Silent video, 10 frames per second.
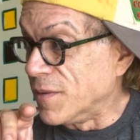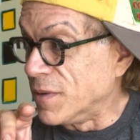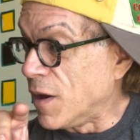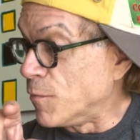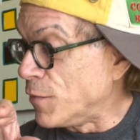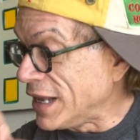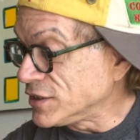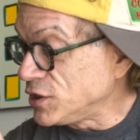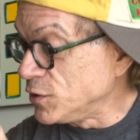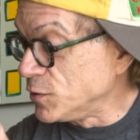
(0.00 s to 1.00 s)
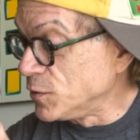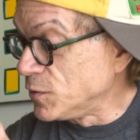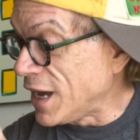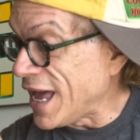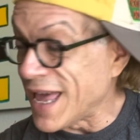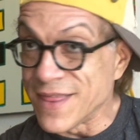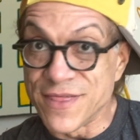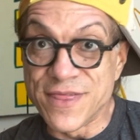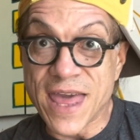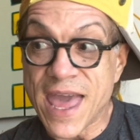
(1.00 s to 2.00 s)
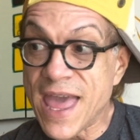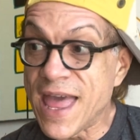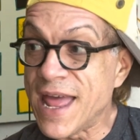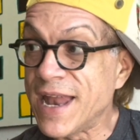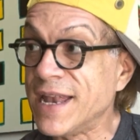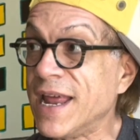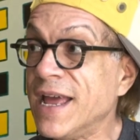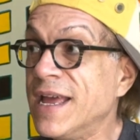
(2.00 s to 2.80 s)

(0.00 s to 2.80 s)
Rescue, and then